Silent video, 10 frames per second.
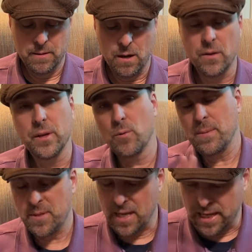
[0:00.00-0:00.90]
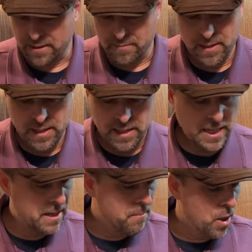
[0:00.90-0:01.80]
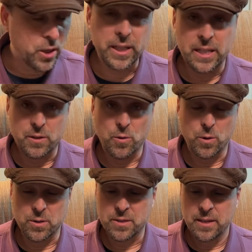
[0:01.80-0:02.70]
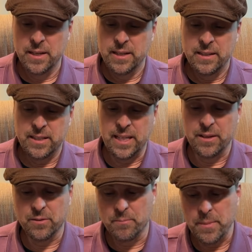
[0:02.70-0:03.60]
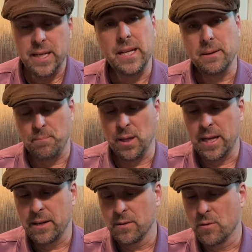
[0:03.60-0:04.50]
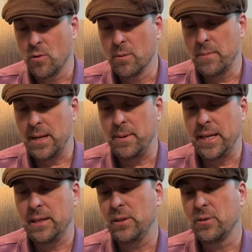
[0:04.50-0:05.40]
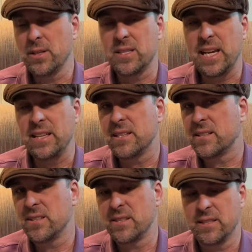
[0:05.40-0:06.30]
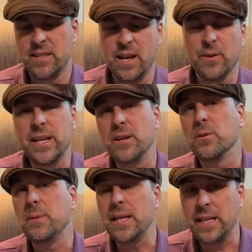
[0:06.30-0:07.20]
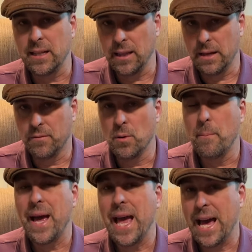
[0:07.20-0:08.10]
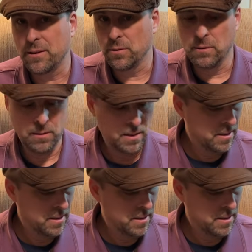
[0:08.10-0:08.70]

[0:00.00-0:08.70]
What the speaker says: on their website kind of marketed towards the intermediate player, or maybe you could say this is their intermediate level paddle.